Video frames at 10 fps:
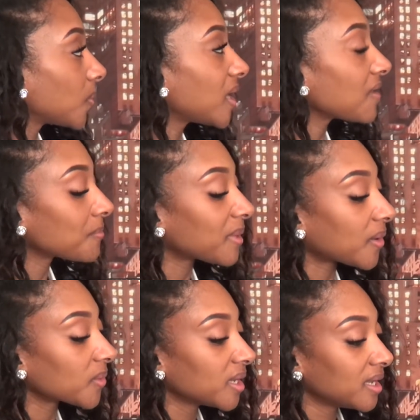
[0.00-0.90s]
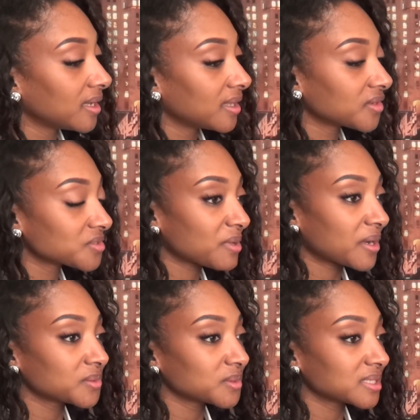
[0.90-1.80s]
There's
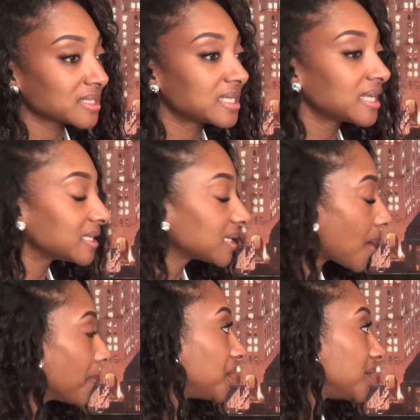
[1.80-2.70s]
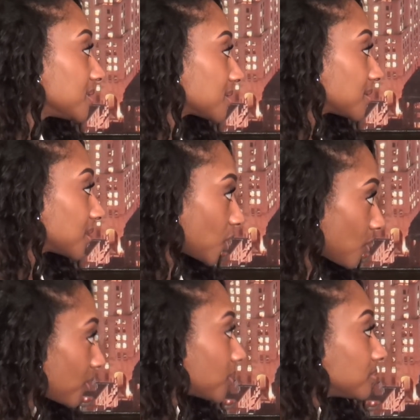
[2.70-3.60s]
about 10 companies,
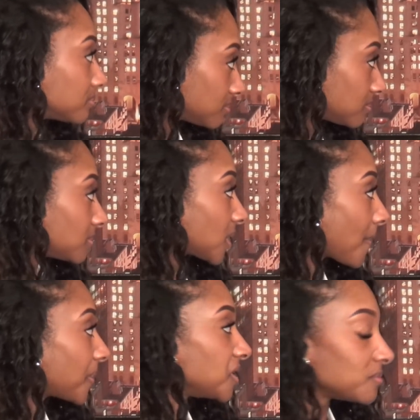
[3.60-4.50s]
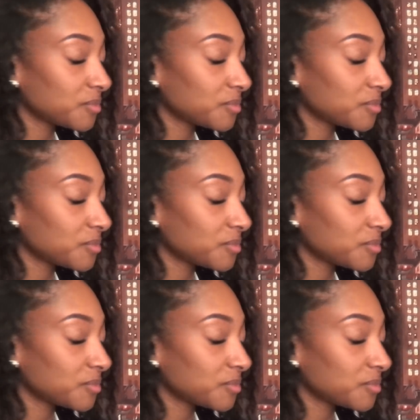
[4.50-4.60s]
global companies,